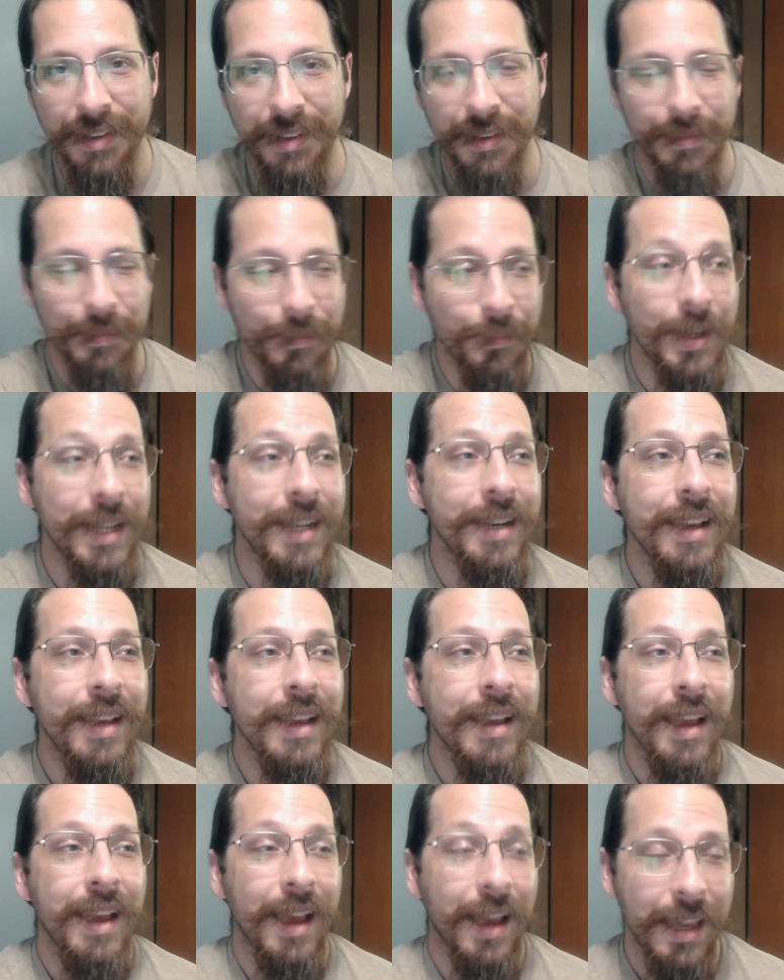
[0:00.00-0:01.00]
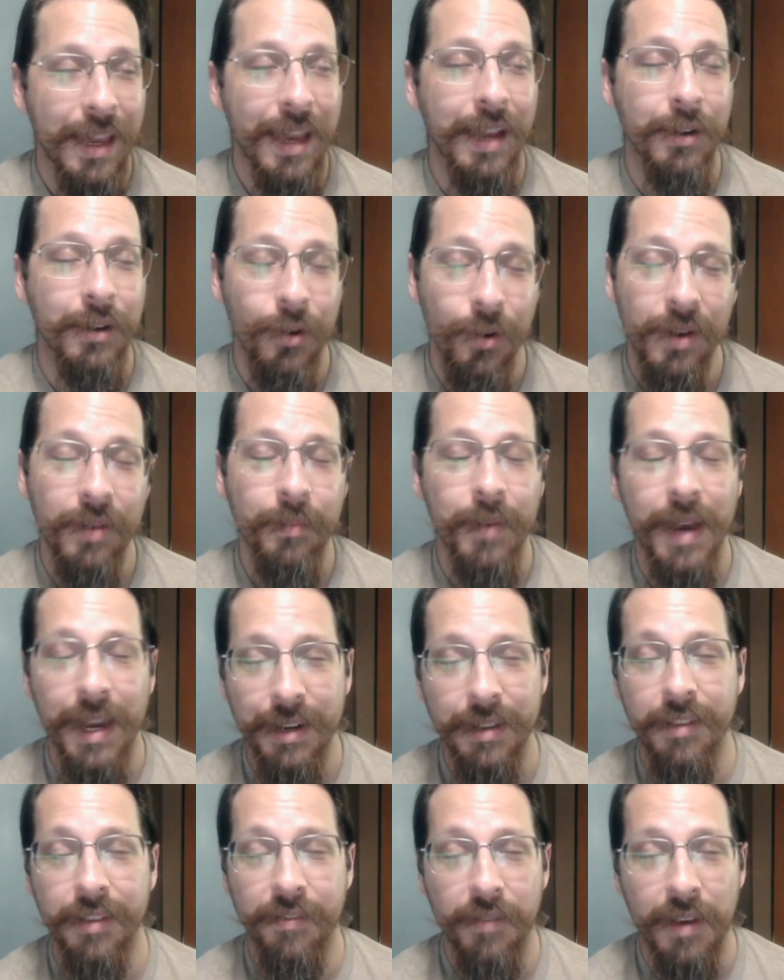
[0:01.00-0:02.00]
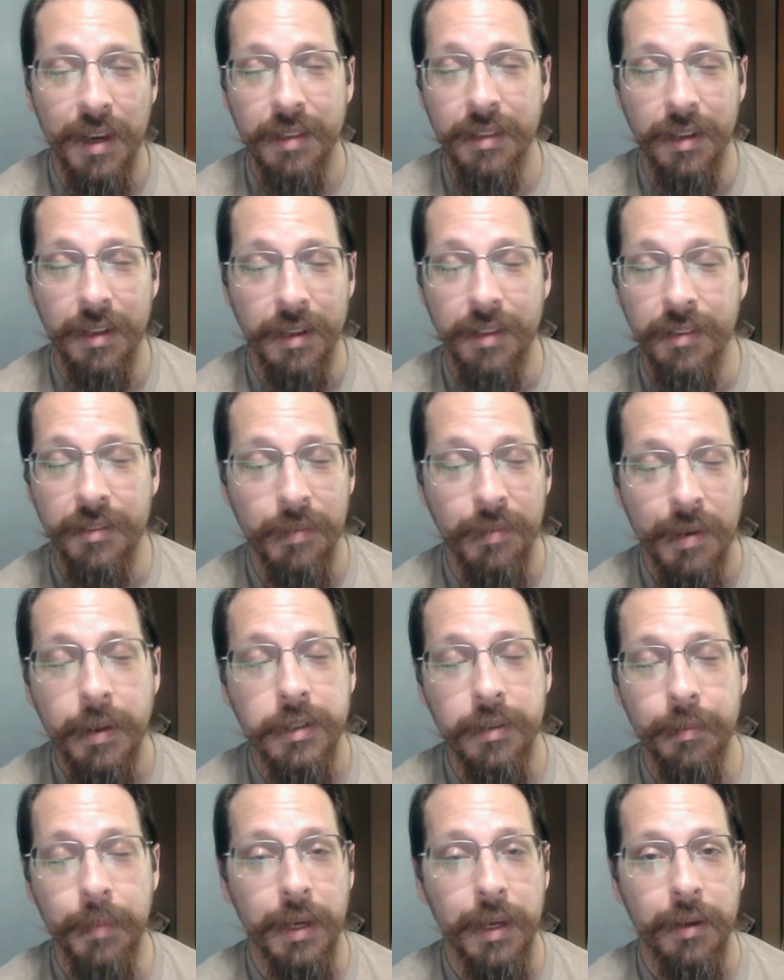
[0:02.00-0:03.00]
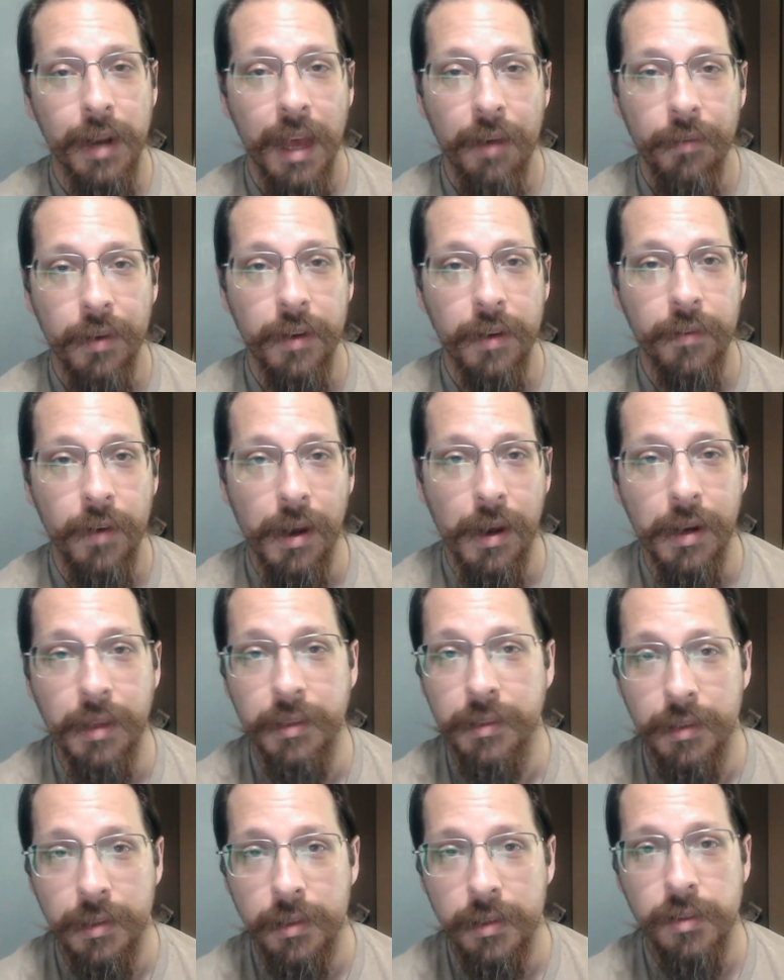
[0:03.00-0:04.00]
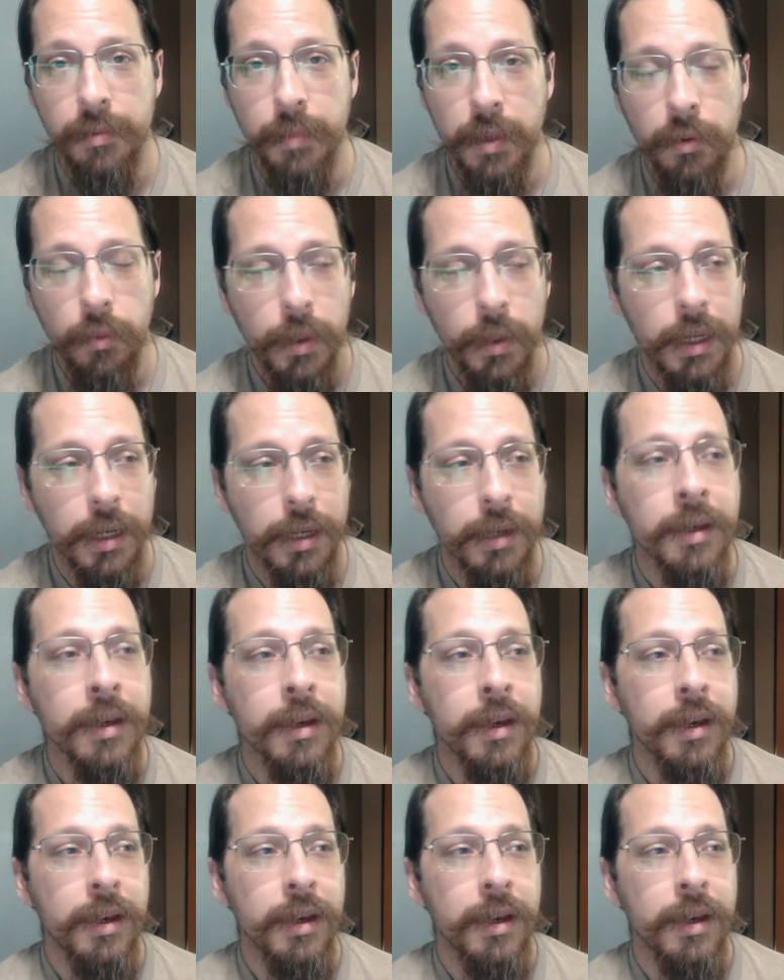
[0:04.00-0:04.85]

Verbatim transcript: But again, going back to the fact that it's much about having fun as it is about winning,